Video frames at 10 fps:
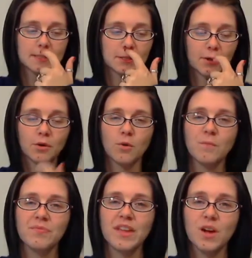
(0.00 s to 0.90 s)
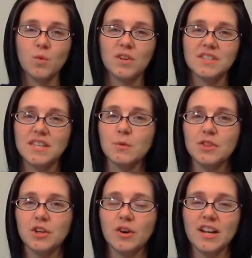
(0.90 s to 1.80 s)
So we'll see
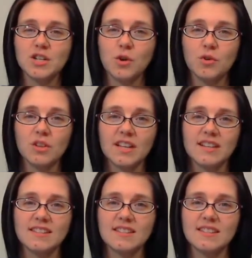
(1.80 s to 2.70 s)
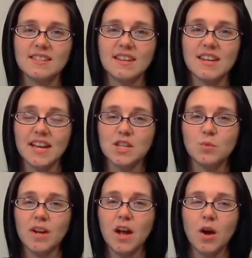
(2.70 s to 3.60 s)
what the grand total is
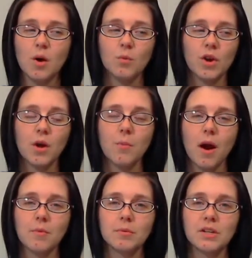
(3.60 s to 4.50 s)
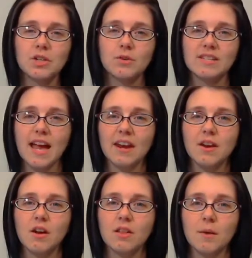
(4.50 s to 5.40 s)
next week. What I'll probably do is add
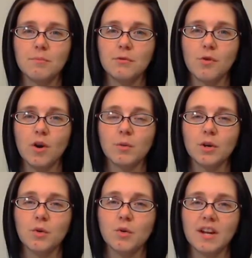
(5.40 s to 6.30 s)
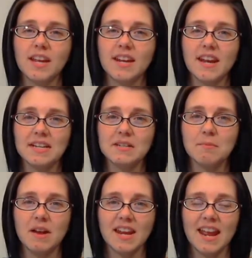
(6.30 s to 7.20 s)
it all up before I record again next
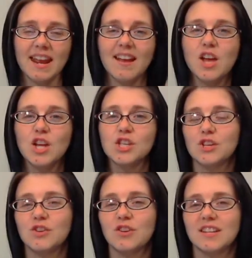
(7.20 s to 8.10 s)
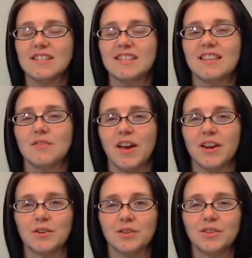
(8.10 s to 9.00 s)
Monday, so you can see the
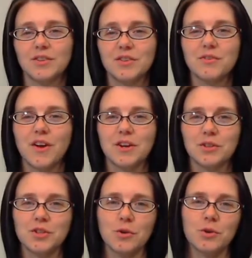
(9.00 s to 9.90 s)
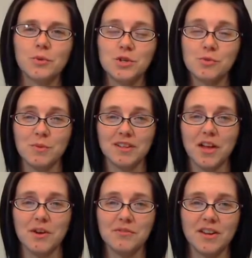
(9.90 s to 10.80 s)
final total, which will be a
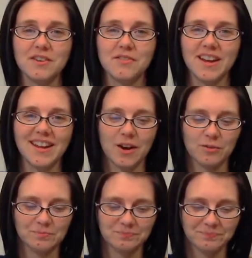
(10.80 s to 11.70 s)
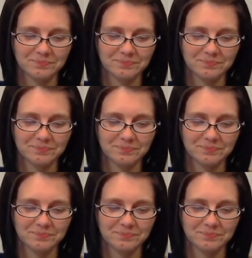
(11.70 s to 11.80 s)
lot of fun to find out.